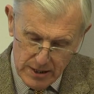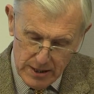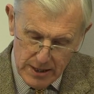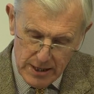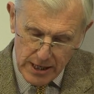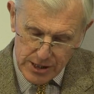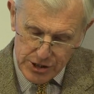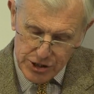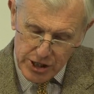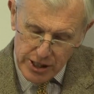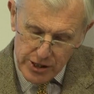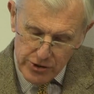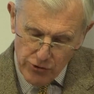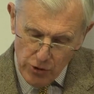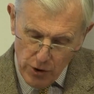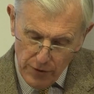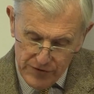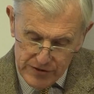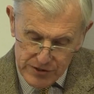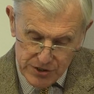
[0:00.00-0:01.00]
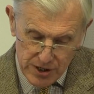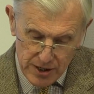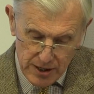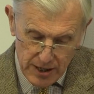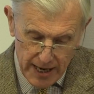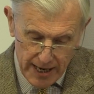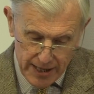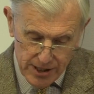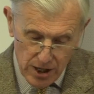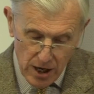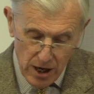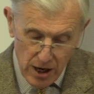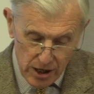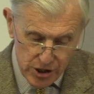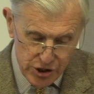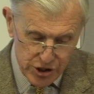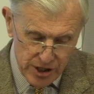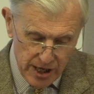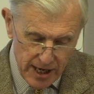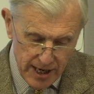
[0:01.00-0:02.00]
A senior officer at
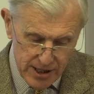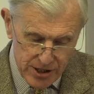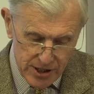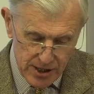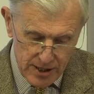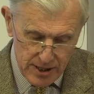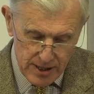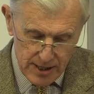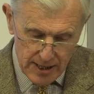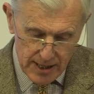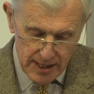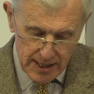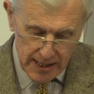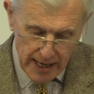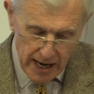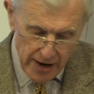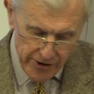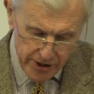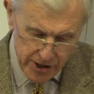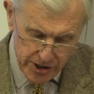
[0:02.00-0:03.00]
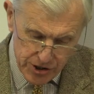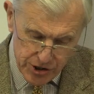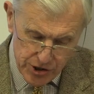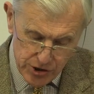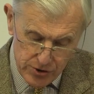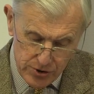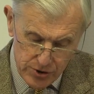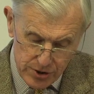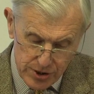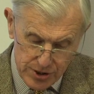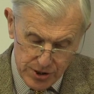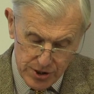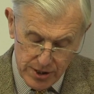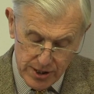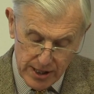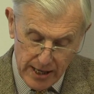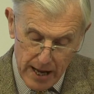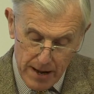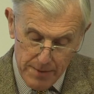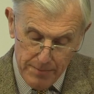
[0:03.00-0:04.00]
Harstadt caricatured the
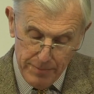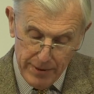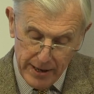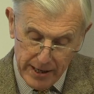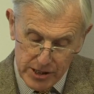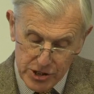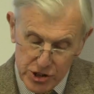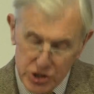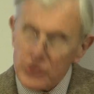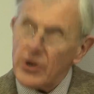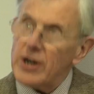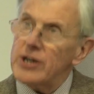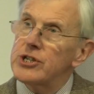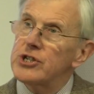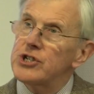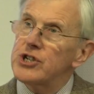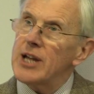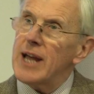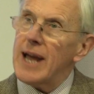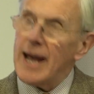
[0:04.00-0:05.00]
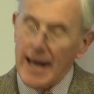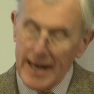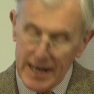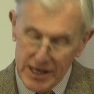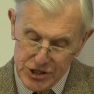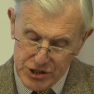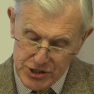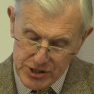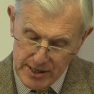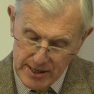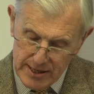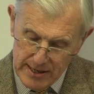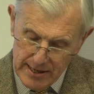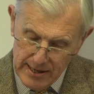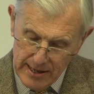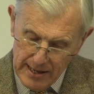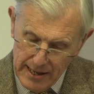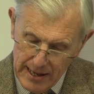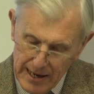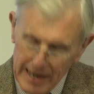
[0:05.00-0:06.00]
campaign strategy as,
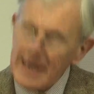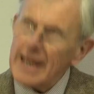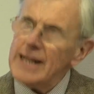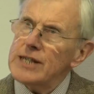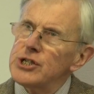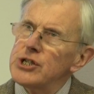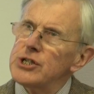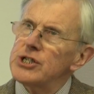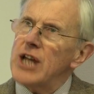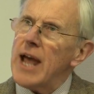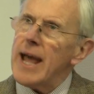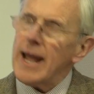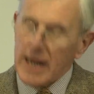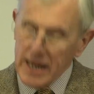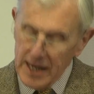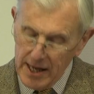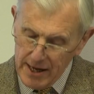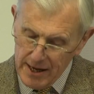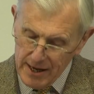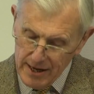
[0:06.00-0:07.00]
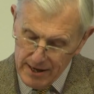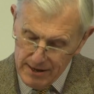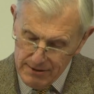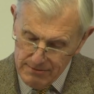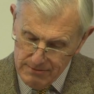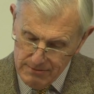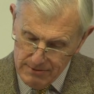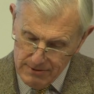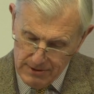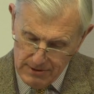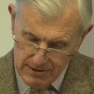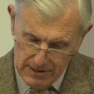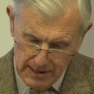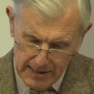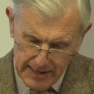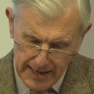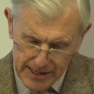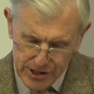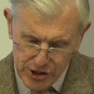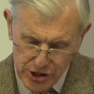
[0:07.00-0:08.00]
let's attack here,
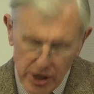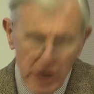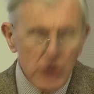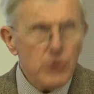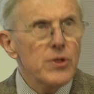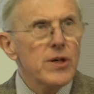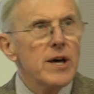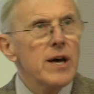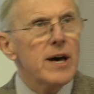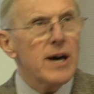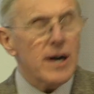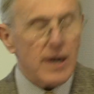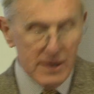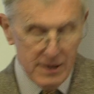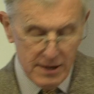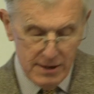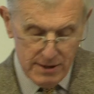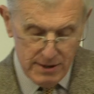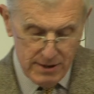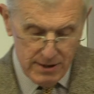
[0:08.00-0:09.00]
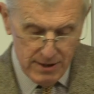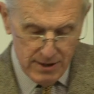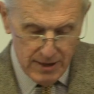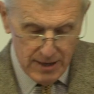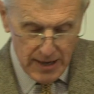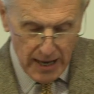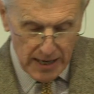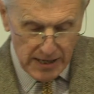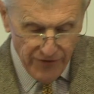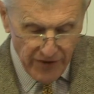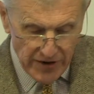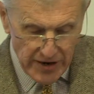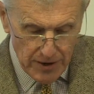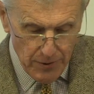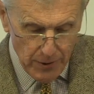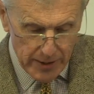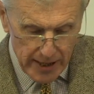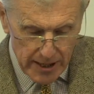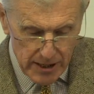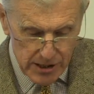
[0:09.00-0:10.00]
let's go there, and if
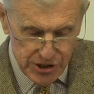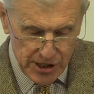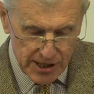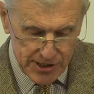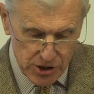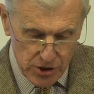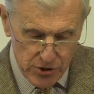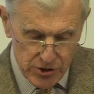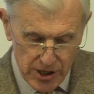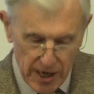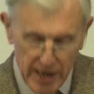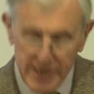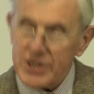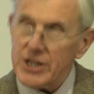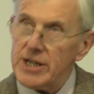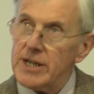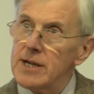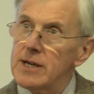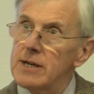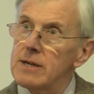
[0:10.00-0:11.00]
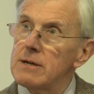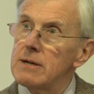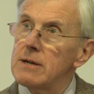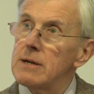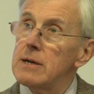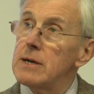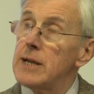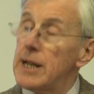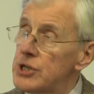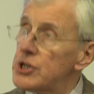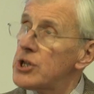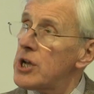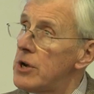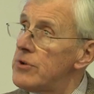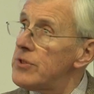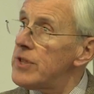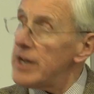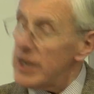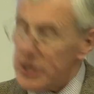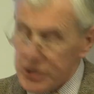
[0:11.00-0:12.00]
anyone else has a good idea, let's go
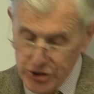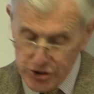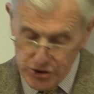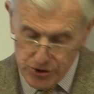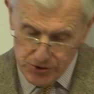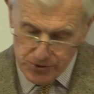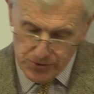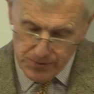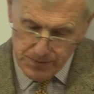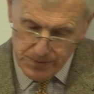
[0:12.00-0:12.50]
there too.